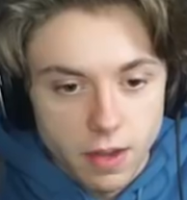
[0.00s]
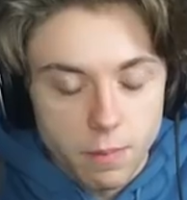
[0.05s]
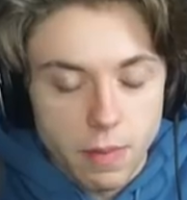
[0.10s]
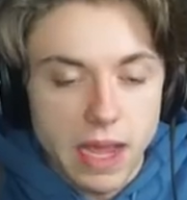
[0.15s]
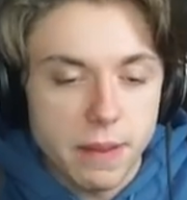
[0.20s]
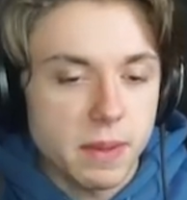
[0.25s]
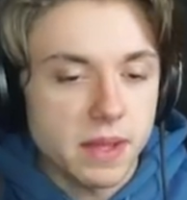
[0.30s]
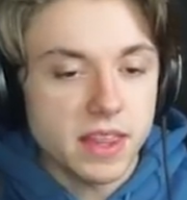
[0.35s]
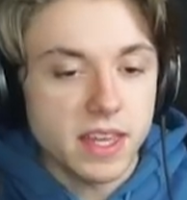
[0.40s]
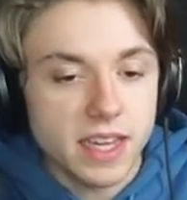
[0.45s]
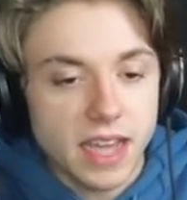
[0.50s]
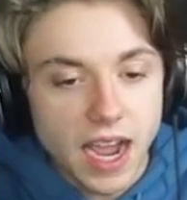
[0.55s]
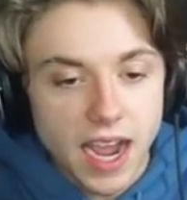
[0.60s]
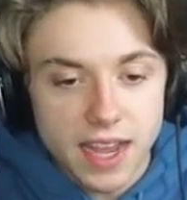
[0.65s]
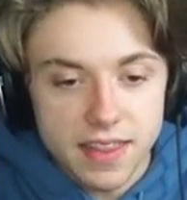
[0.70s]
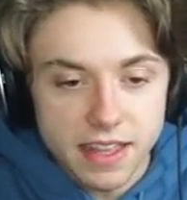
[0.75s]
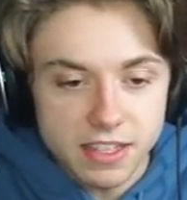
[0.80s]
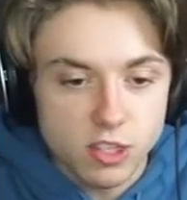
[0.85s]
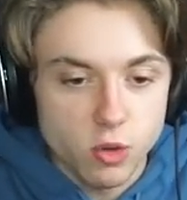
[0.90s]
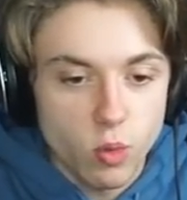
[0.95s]
Maybe the
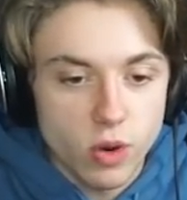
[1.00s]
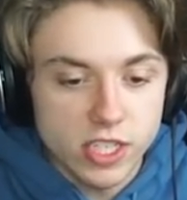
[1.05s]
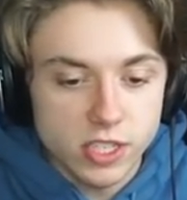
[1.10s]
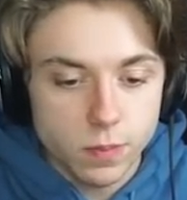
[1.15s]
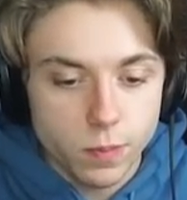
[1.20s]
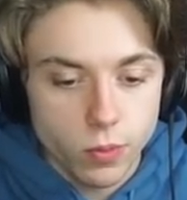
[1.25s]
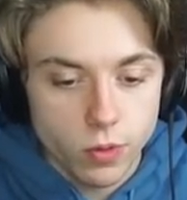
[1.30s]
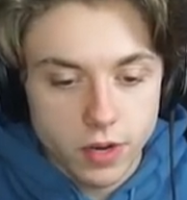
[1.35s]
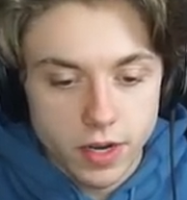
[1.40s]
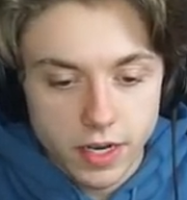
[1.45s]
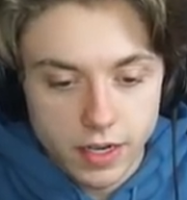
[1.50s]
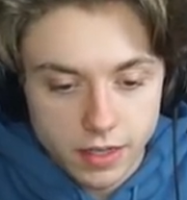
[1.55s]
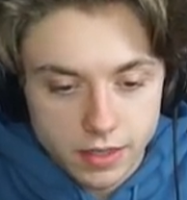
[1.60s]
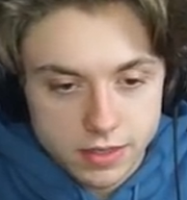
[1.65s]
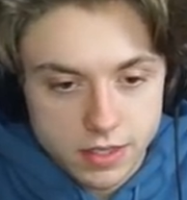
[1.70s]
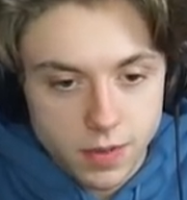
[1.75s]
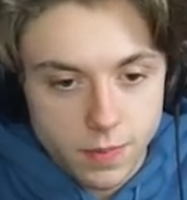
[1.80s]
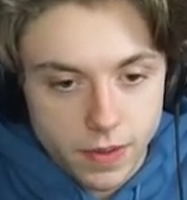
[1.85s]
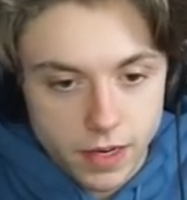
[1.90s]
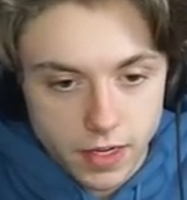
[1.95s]
guy that's whispering
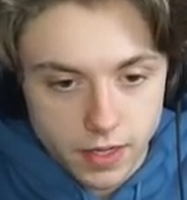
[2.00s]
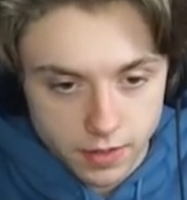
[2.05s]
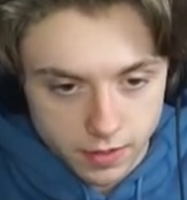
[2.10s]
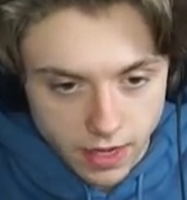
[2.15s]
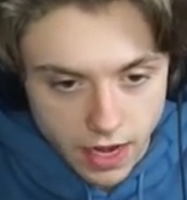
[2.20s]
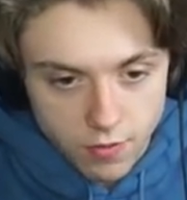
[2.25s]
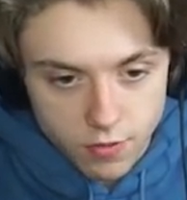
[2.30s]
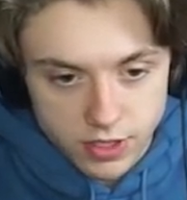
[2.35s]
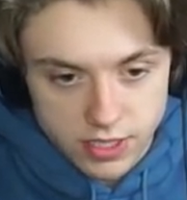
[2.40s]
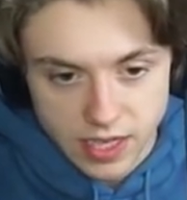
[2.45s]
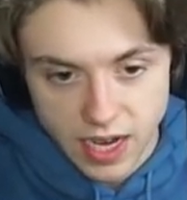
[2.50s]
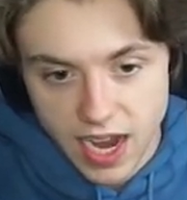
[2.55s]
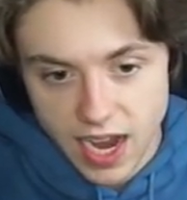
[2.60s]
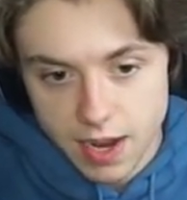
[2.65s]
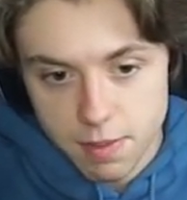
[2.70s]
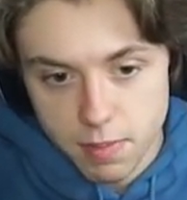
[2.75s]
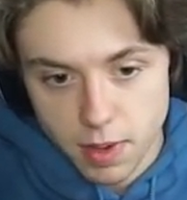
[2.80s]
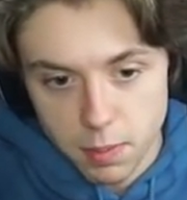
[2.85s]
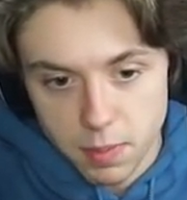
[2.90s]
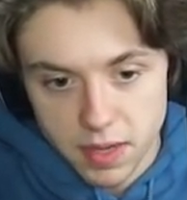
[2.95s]
to me every
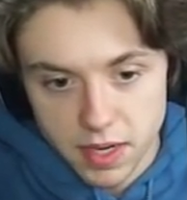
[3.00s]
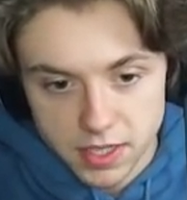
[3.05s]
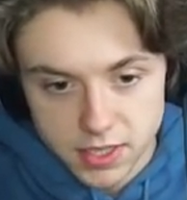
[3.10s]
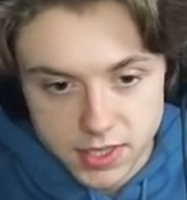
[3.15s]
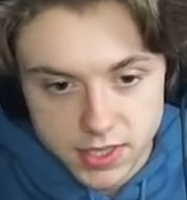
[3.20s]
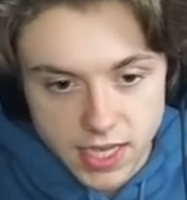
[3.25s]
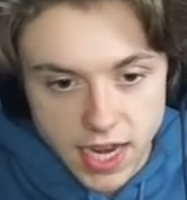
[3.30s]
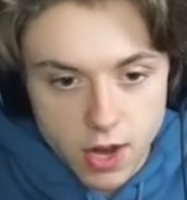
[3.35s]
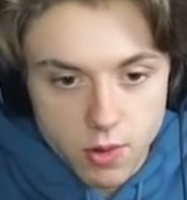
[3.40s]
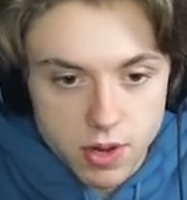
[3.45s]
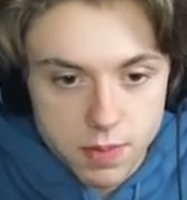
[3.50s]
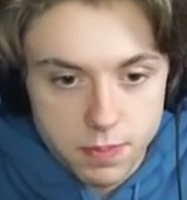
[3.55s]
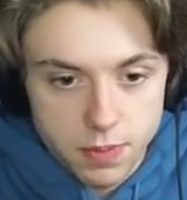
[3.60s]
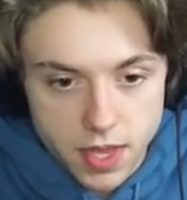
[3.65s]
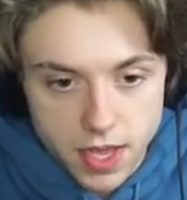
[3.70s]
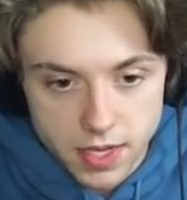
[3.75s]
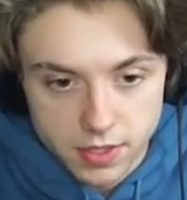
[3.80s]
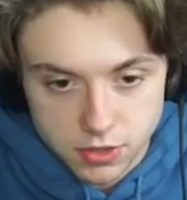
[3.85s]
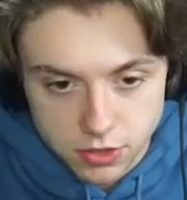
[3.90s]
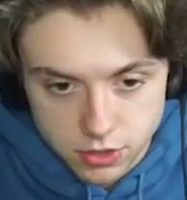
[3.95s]
time I'm in a scary
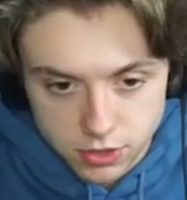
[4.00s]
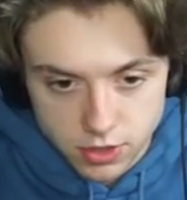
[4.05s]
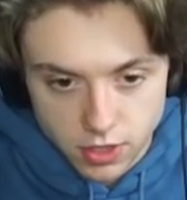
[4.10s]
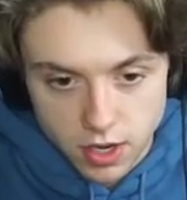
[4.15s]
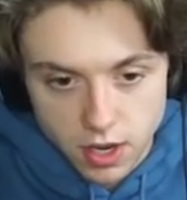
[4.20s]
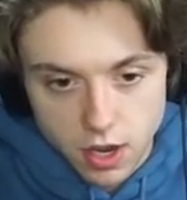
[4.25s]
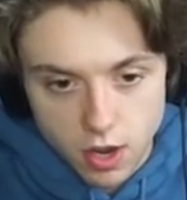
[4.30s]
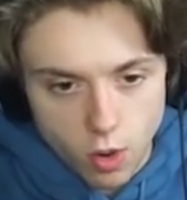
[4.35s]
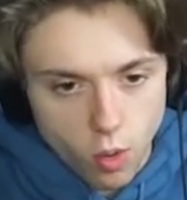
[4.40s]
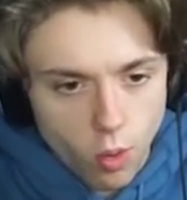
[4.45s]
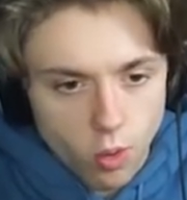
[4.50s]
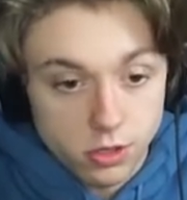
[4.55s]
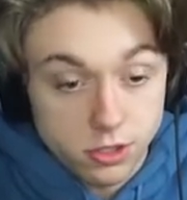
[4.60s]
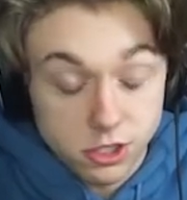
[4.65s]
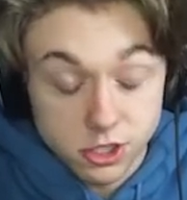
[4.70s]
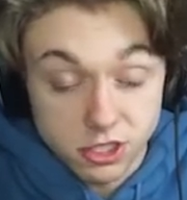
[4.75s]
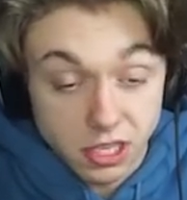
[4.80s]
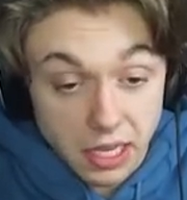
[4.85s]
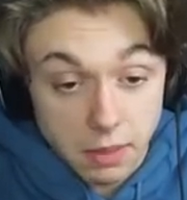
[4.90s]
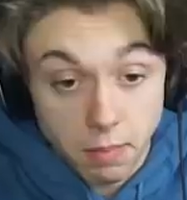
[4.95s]
place or
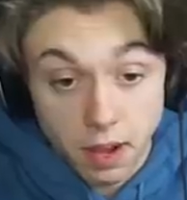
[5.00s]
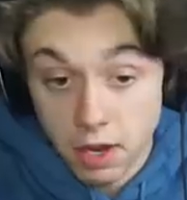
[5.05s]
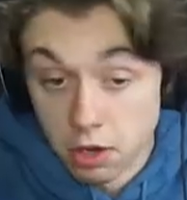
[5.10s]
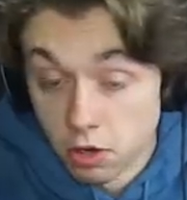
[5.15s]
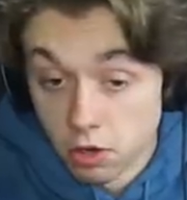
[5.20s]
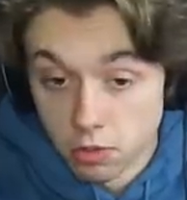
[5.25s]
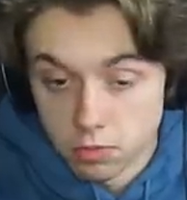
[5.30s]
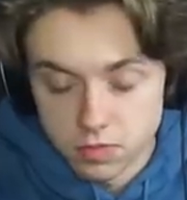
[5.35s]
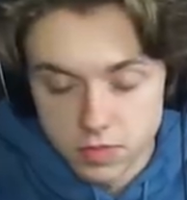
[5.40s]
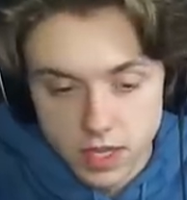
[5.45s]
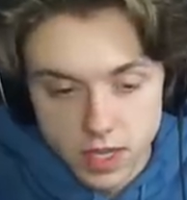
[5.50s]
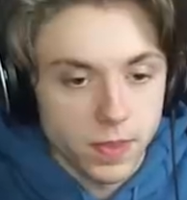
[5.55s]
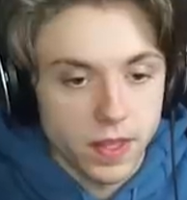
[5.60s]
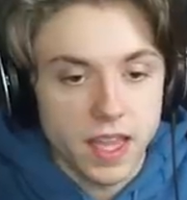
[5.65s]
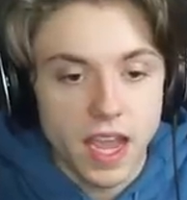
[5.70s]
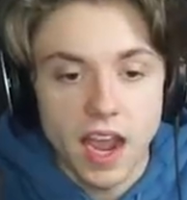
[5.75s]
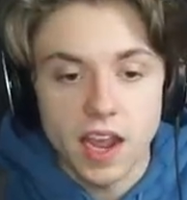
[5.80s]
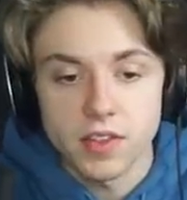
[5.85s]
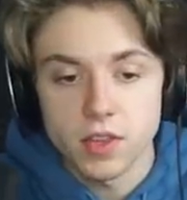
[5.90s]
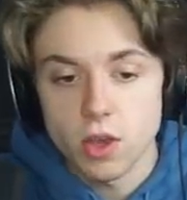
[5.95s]
just in my home. The
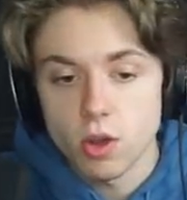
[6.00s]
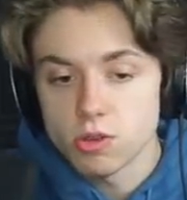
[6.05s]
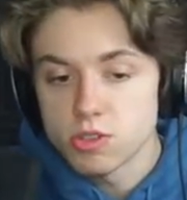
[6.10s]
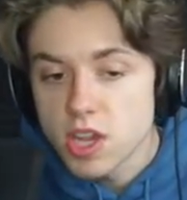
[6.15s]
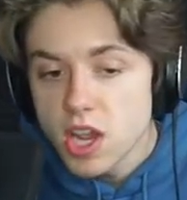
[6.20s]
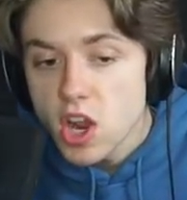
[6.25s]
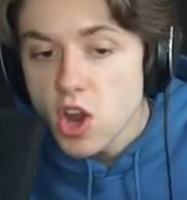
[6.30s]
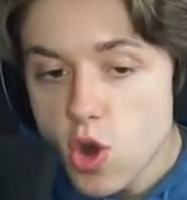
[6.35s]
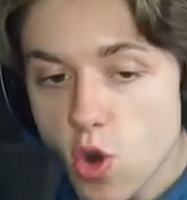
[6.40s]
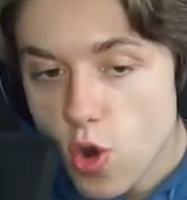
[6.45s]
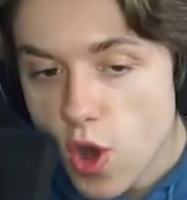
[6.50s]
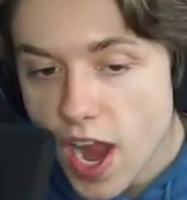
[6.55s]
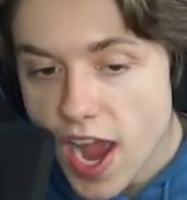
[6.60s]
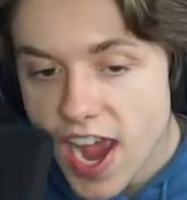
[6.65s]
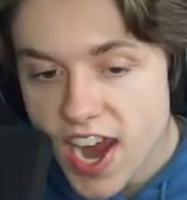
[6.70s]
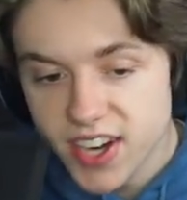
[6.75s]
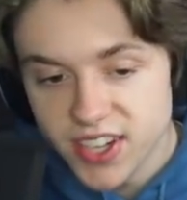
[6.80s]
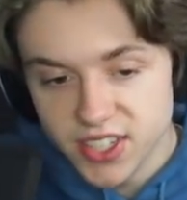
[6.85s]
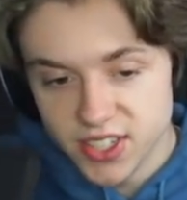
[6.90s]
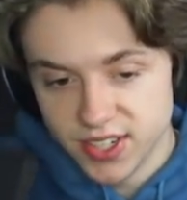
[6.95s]
guy that goes, where
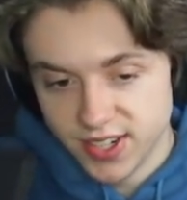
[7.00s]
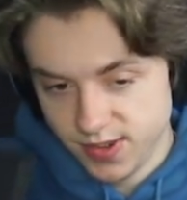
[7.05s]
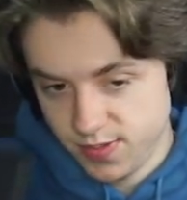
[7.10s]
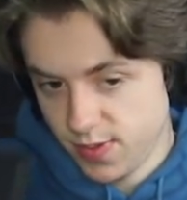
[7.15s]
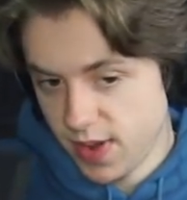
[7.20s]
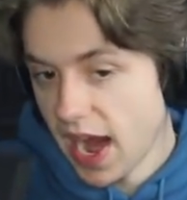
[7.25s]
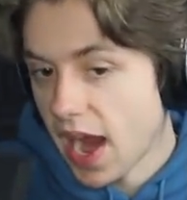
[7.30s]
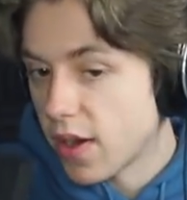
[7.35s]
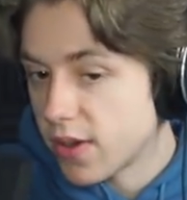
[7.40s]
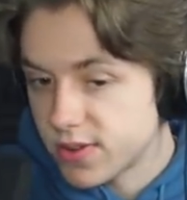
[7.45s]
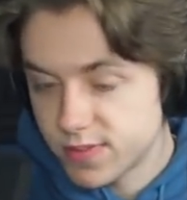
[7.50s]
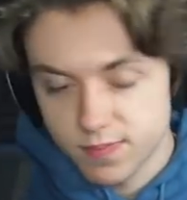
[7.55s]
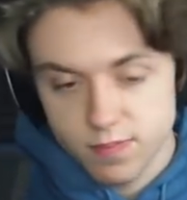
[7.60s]
is whoosh